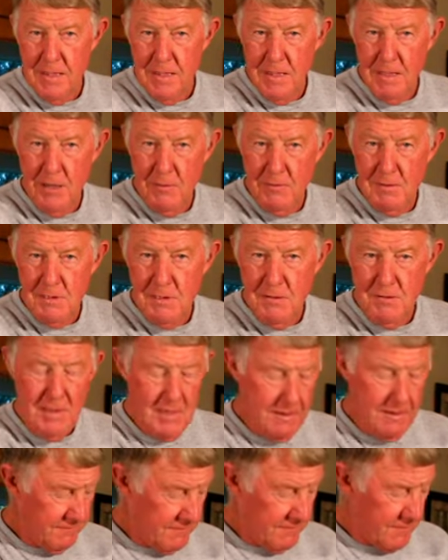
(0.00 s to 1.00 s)
you always
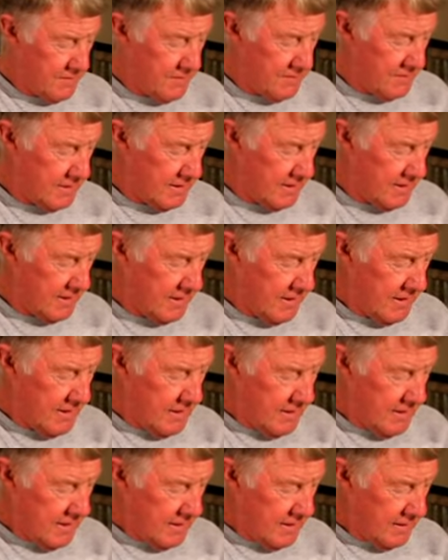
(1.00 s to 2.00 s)
do that first.
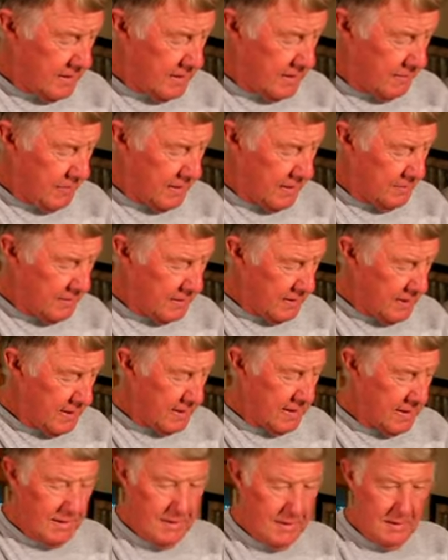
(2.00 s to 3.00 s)
A lot of people
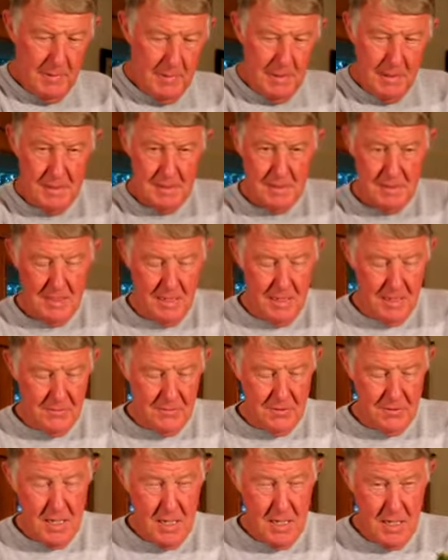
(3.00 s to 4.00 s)
like a little bit of
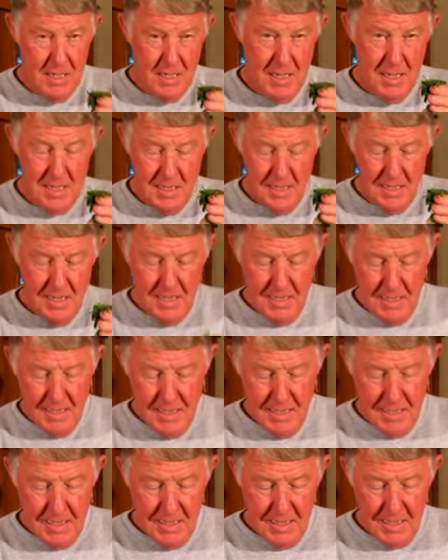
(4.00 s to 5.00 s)
cilantro,
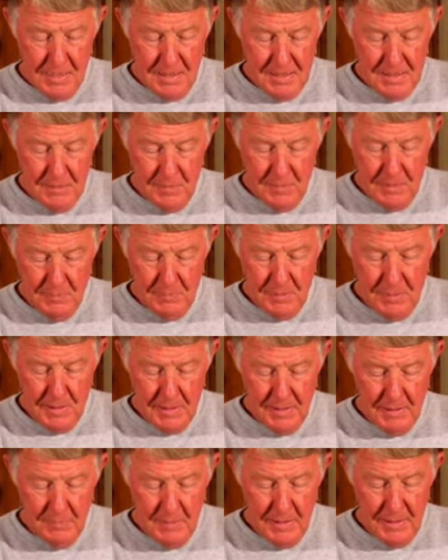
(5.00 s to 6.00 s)
and so I put a
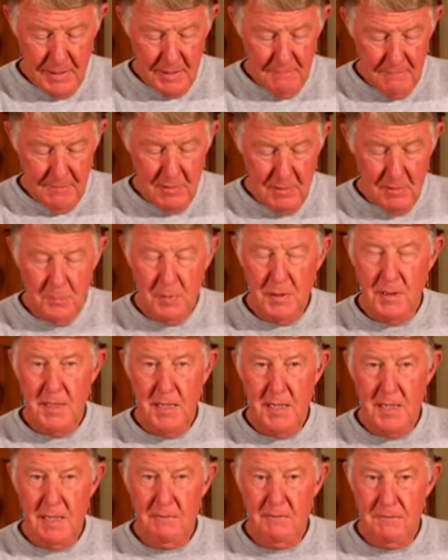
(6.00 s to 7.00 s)
little bit in. If you don't put
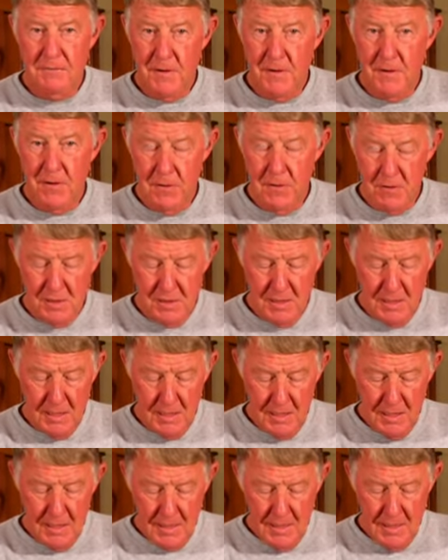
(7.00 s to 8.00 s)
that in first
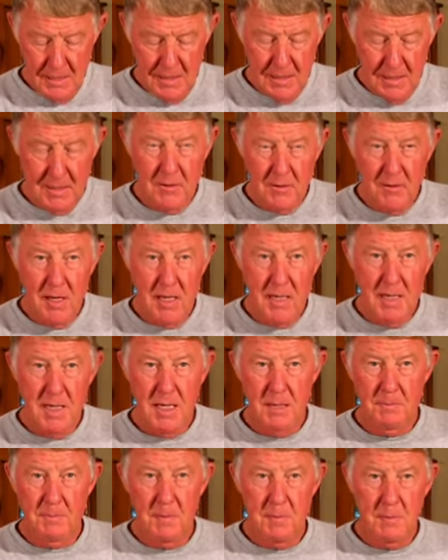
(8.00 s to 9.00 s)
and get it grind
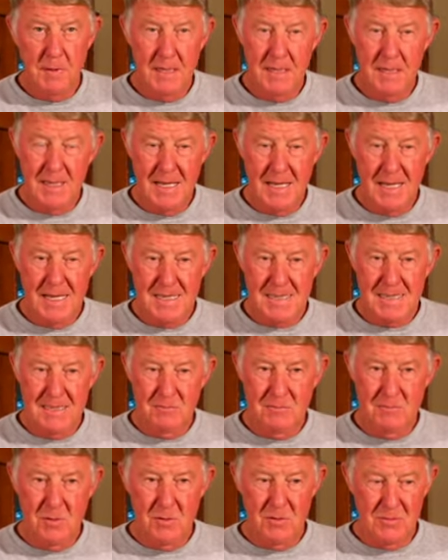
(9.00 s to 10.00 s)
up, you put it in last,
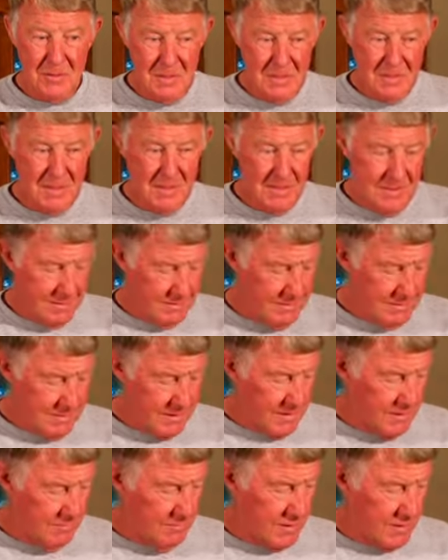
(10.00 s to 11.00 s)
it won't
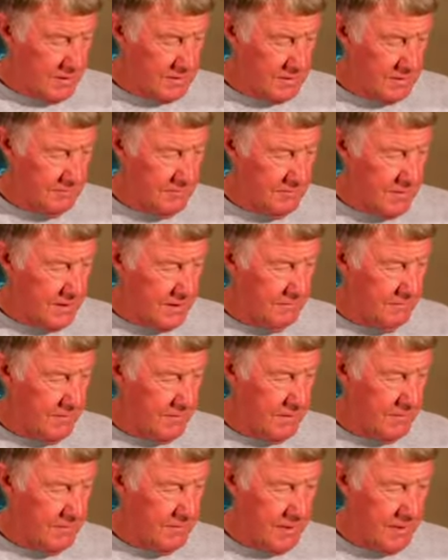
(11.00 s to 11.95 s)
emulsify very